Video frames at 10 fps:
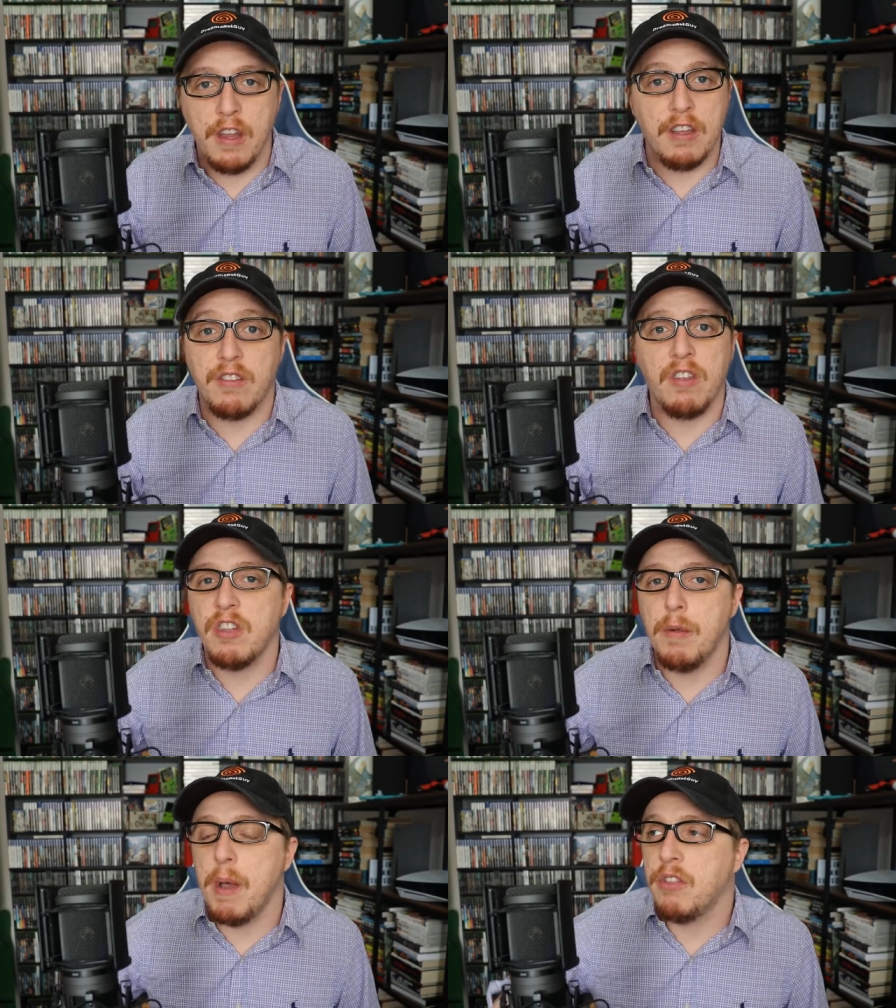This
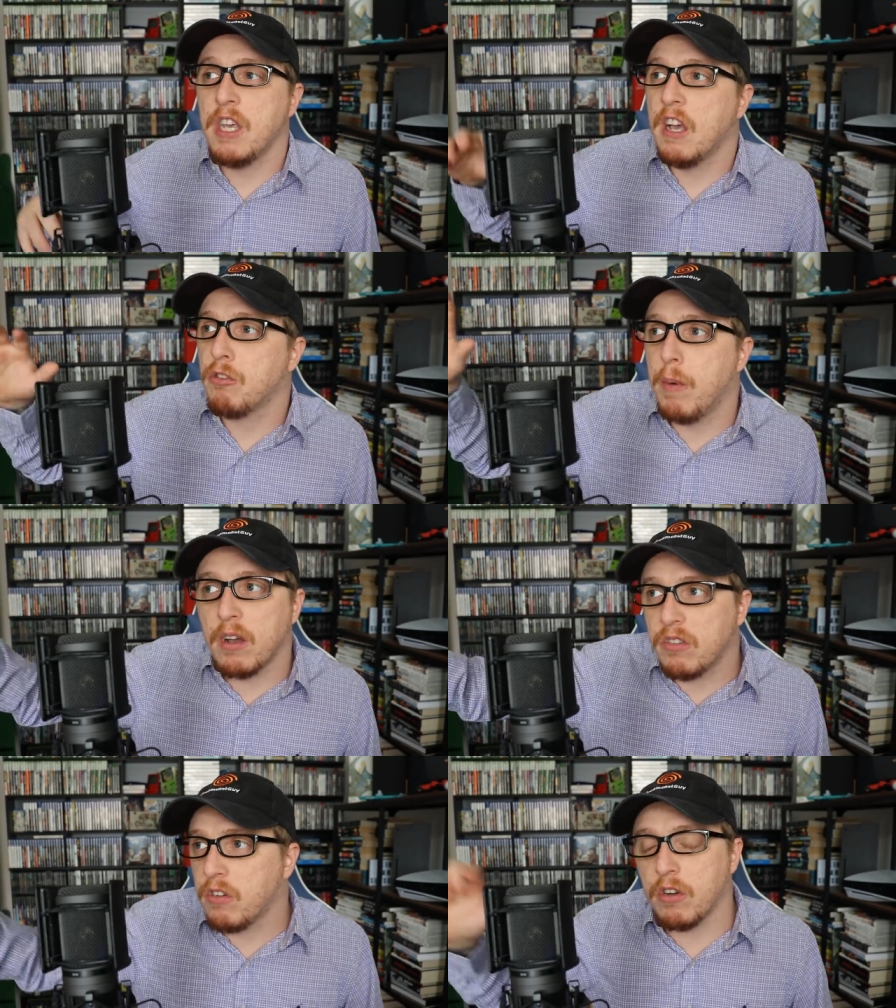isn't about the
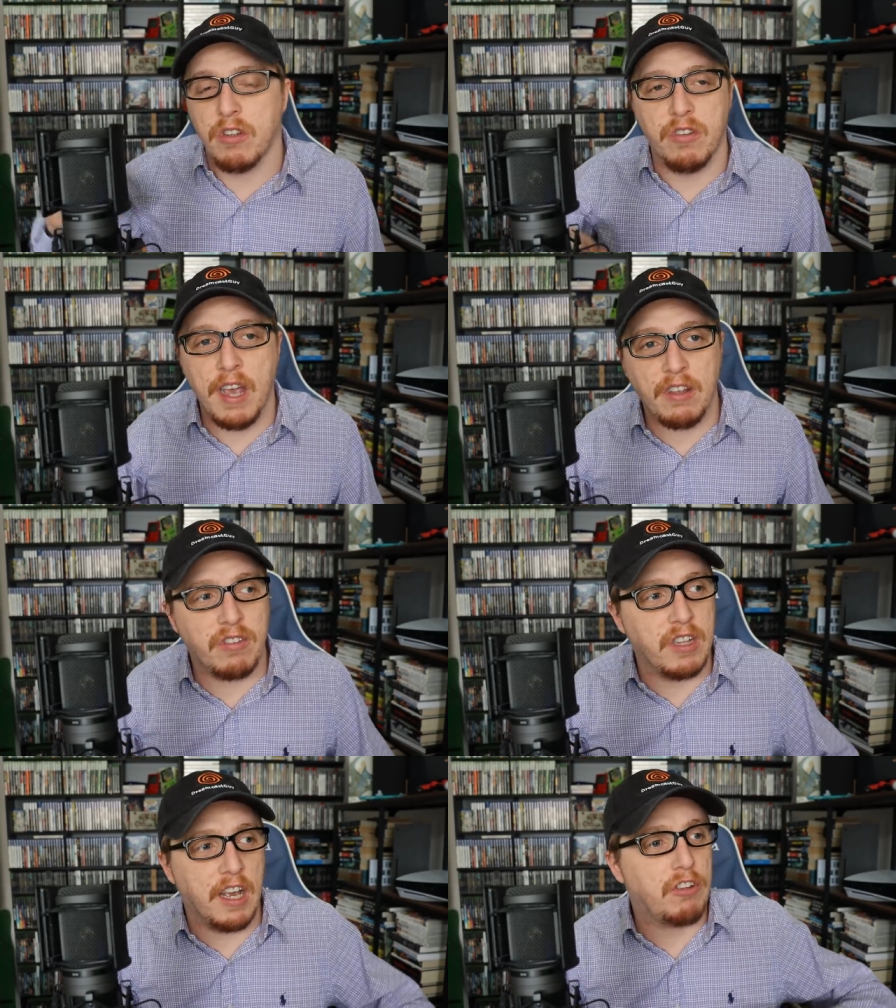Xbox Series
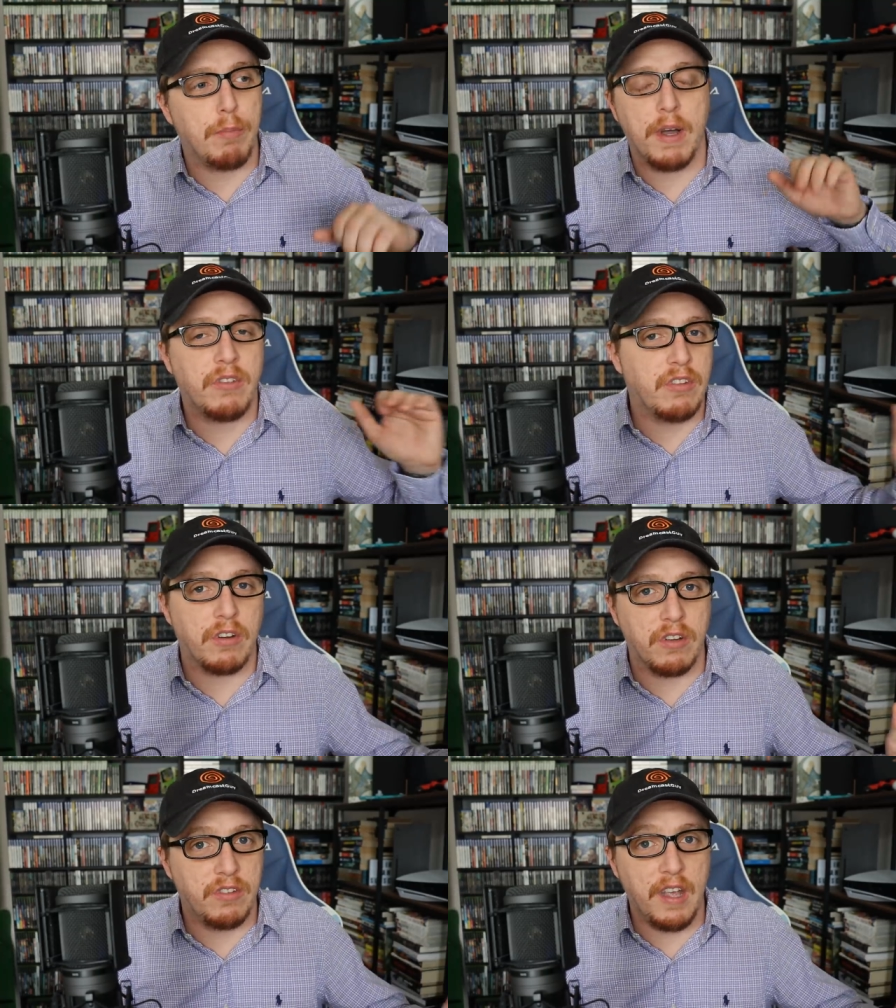X, the Xbox
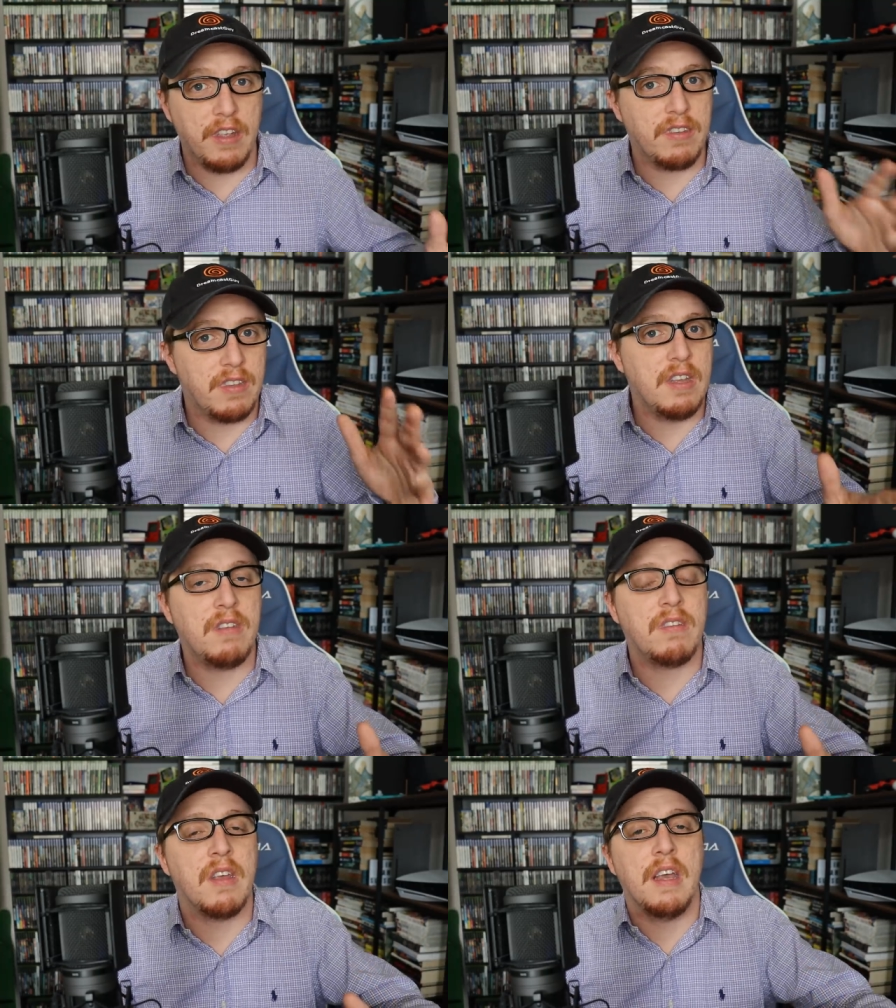Series S.
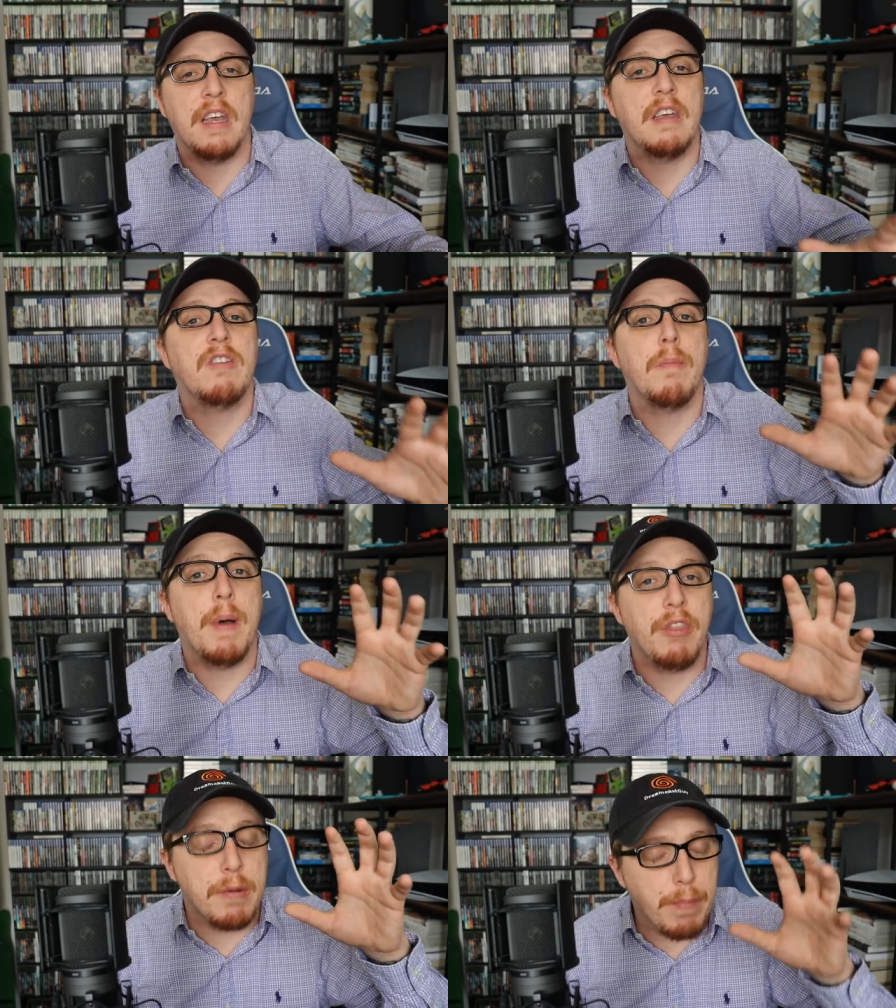This is
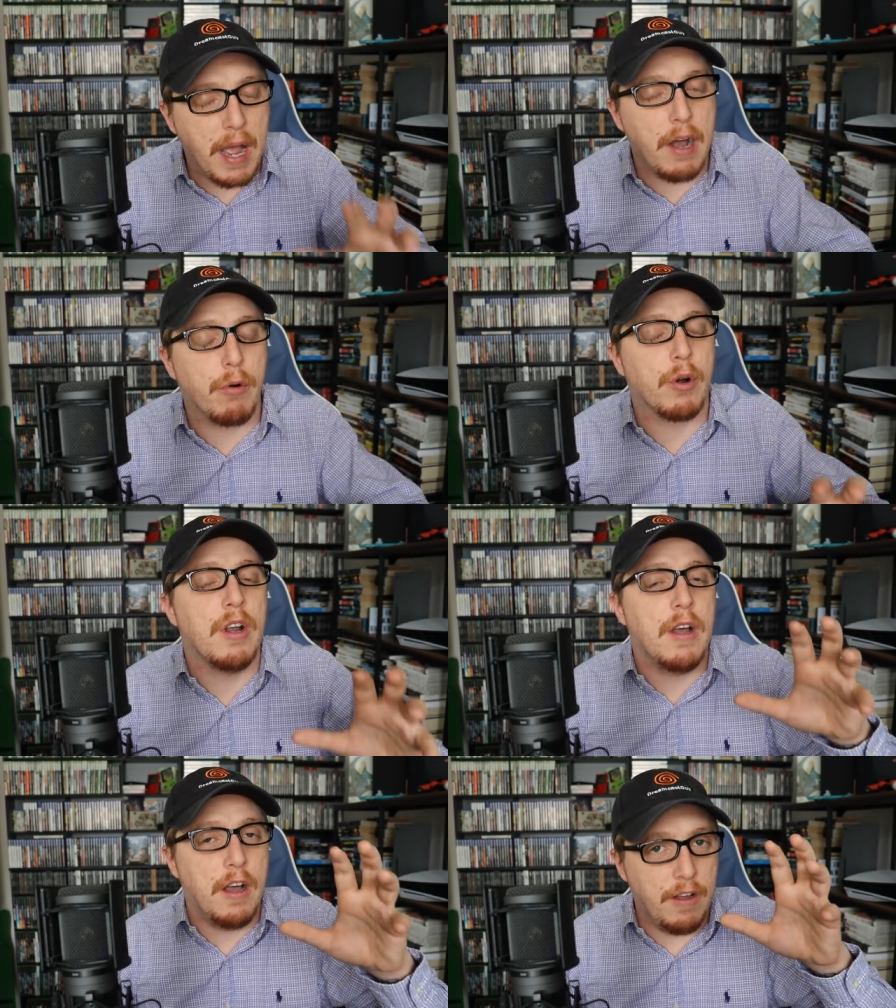about the power
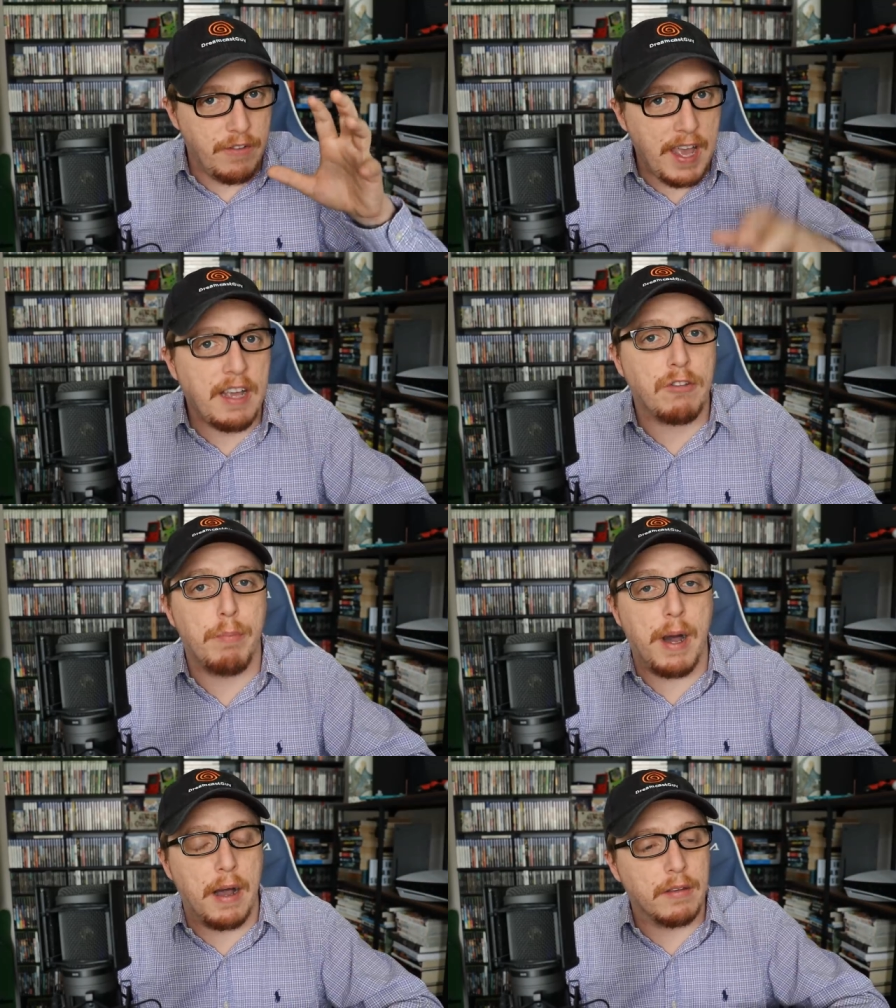of
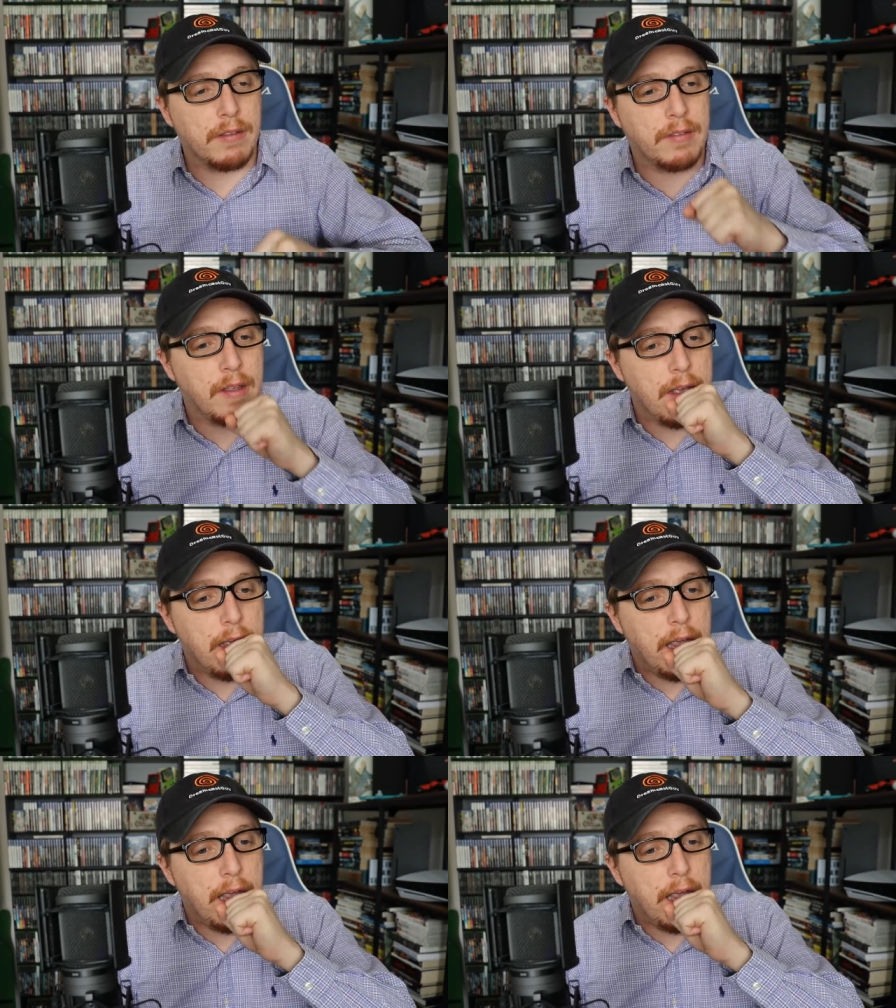Xbox.